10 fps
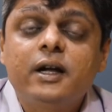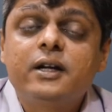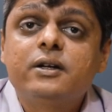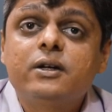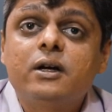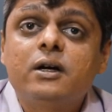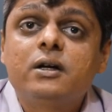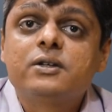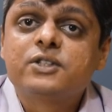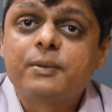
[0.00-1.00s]

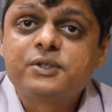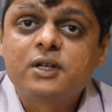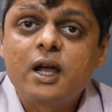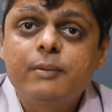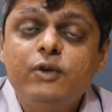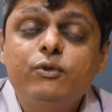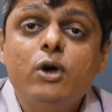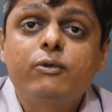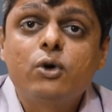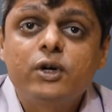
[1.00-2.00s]
and subscribe if you
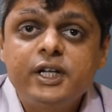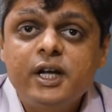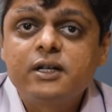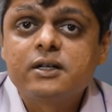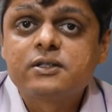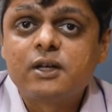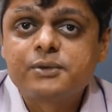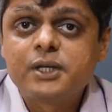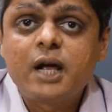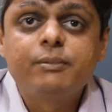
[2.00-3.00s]
have not yet
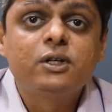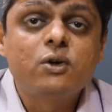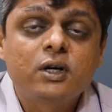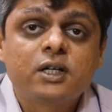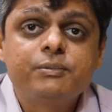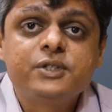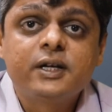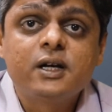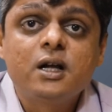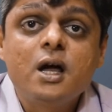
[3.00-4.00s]
subscribed the DocThub
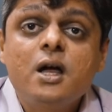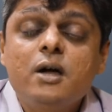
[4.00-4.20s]
channel,